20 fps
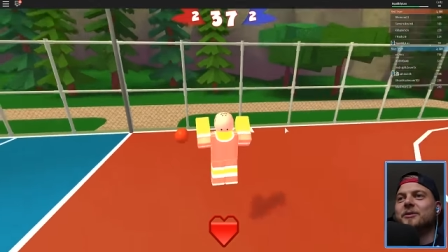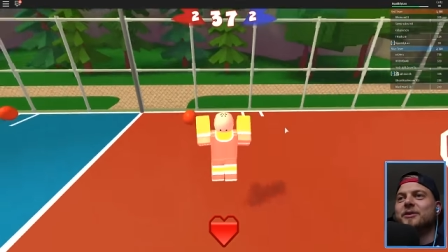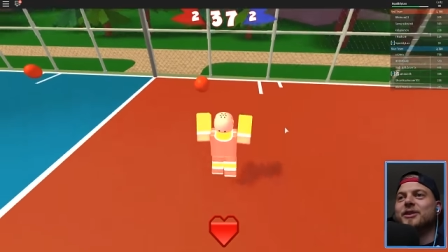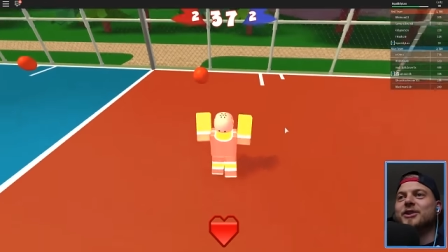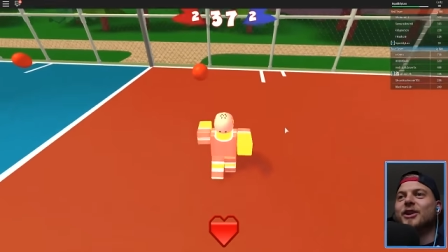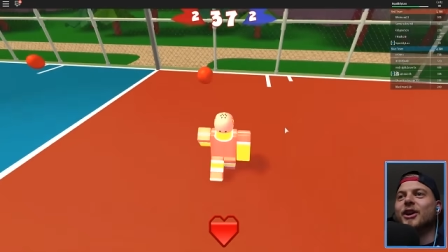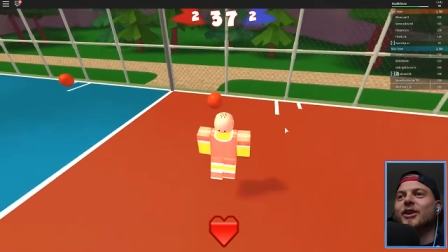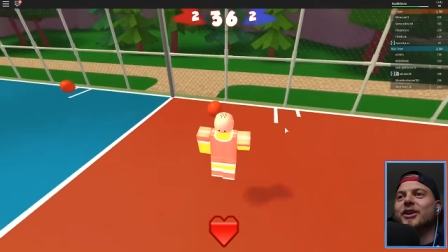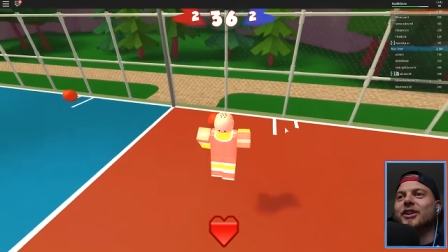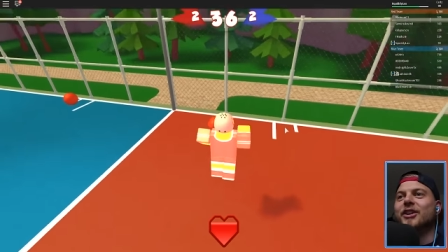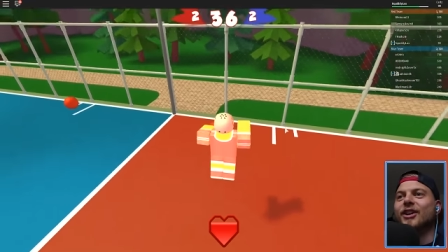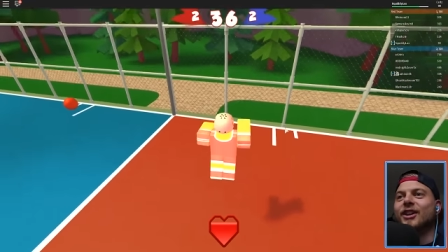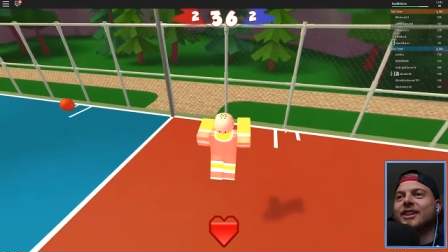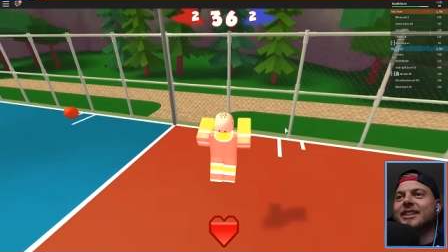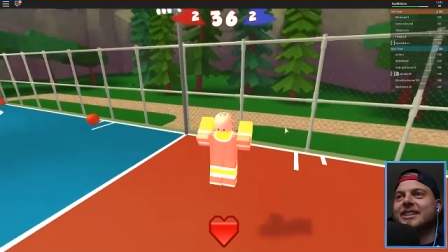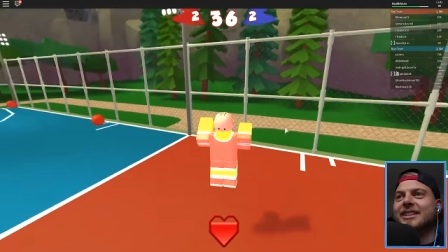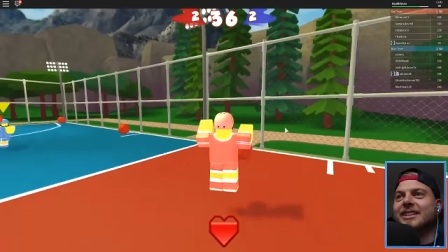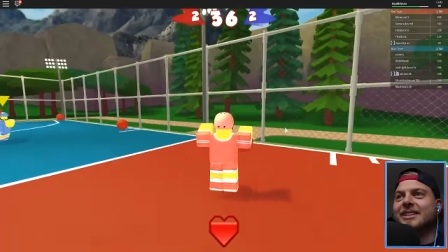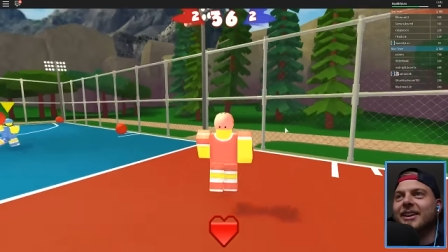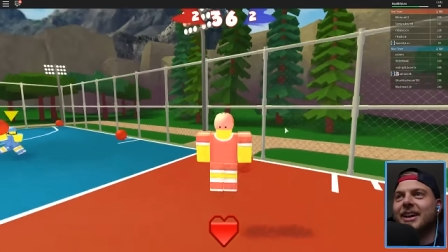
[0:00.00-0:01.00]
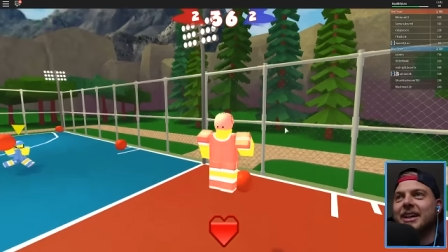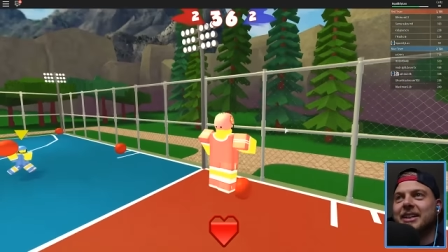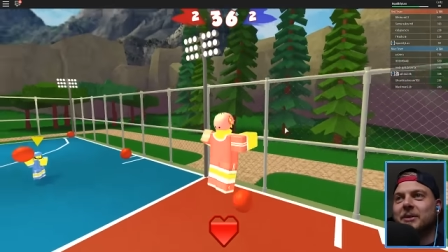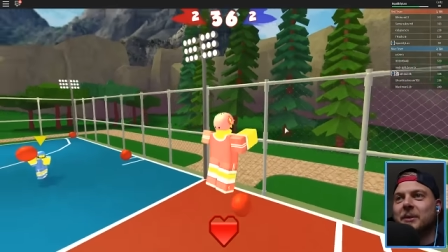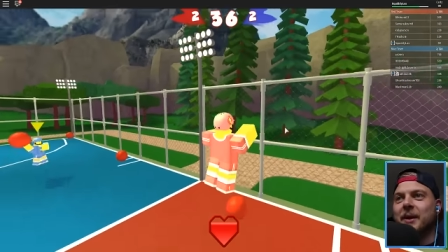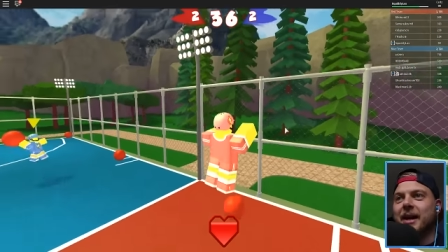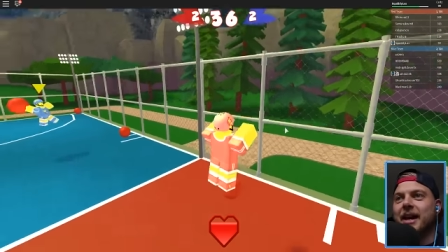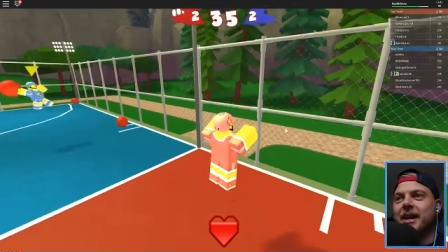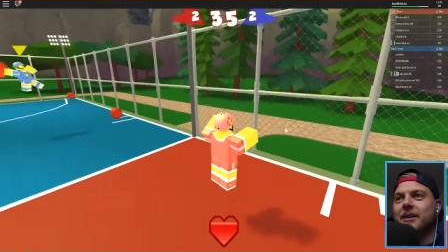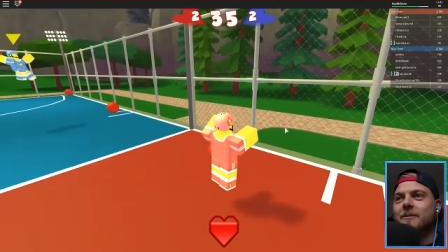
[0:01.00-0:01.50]
No, no, no, because it's so hard
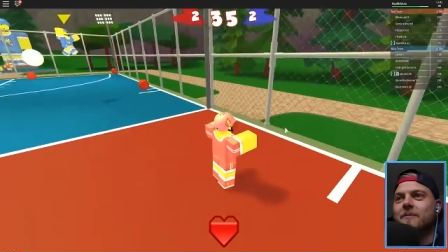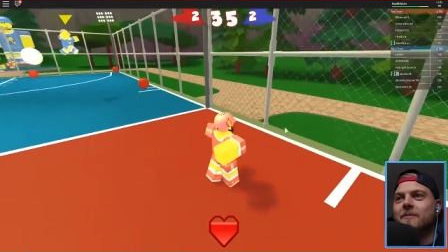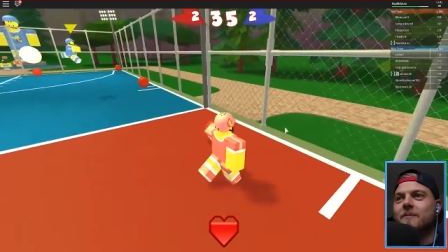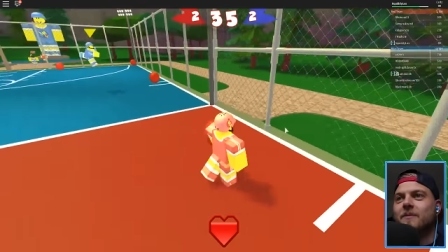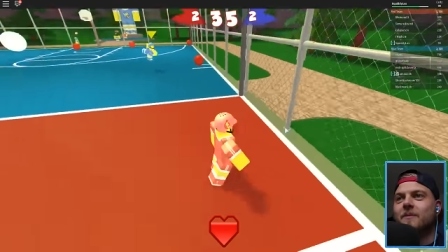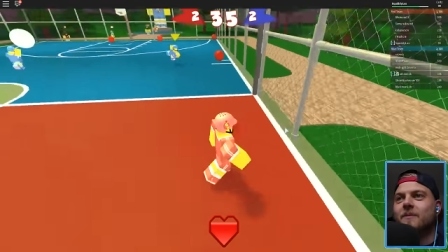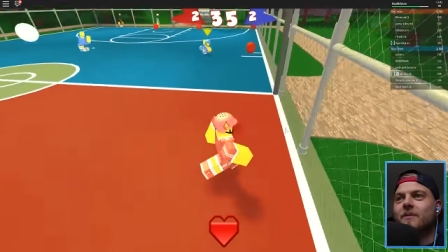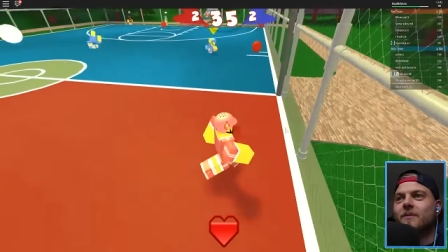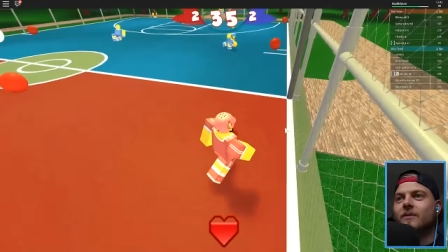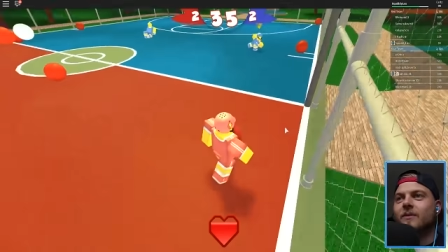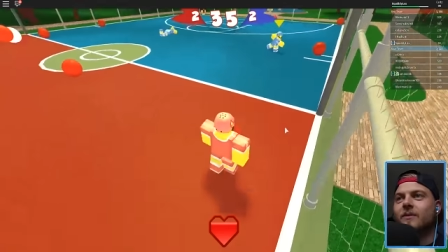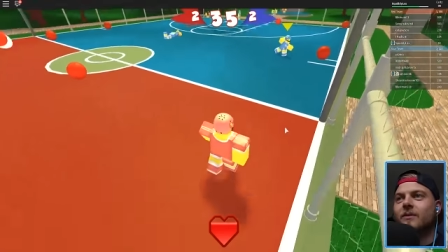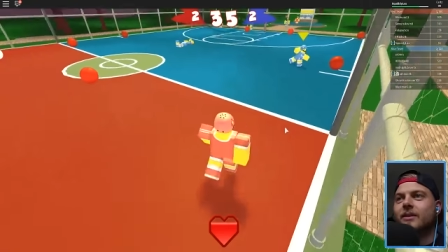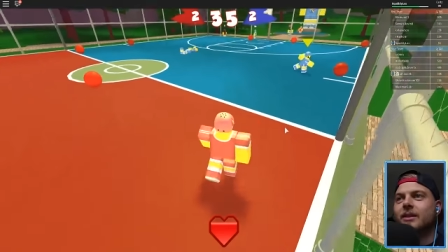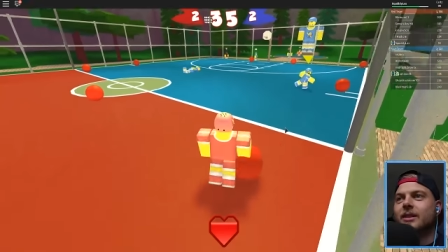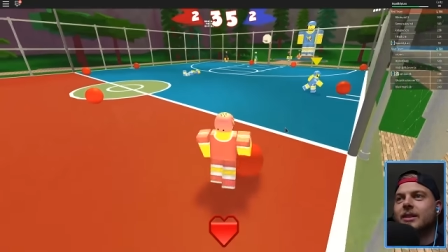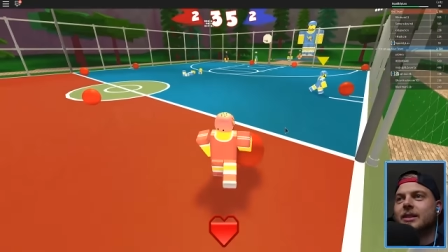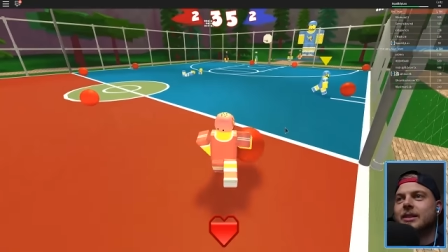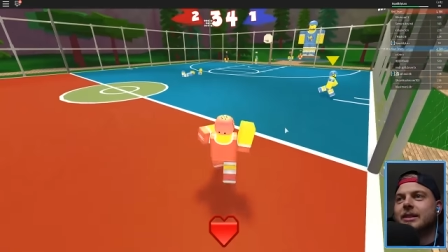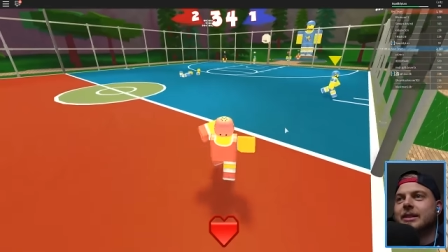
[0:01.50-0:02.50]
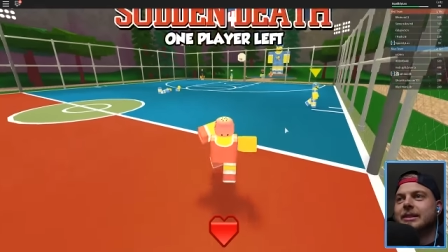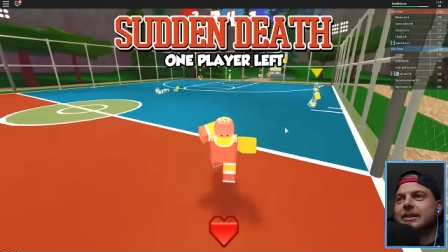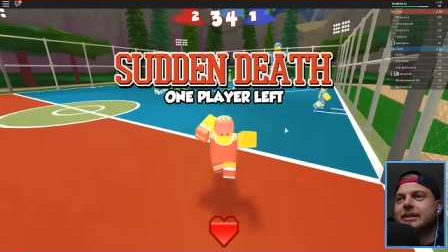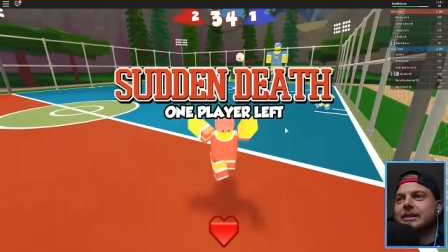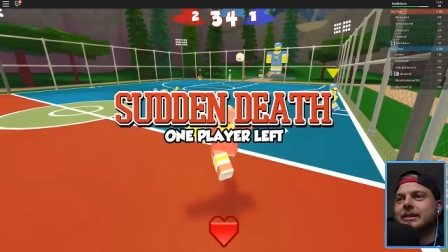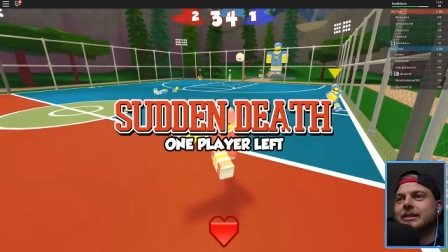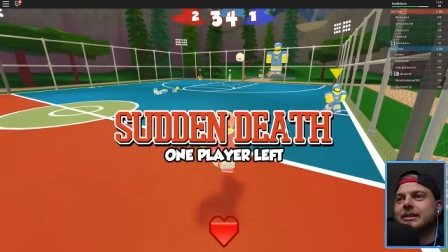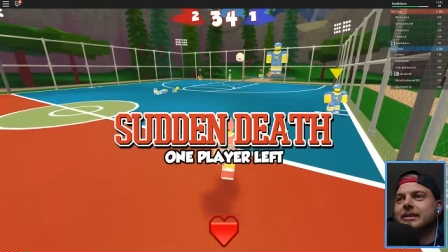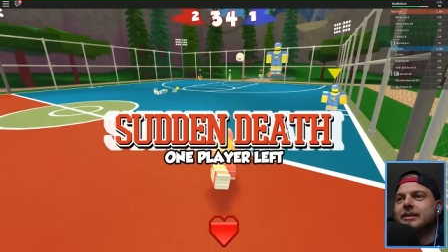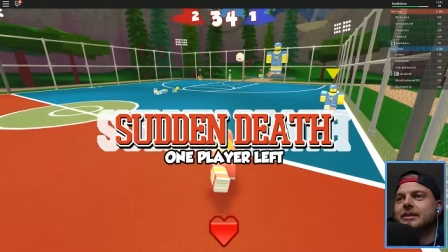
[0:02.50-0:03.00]
to aim. Oh, it's,
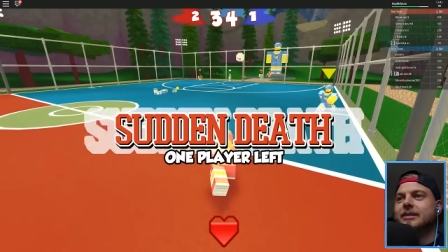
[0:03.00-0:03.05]
it's fine.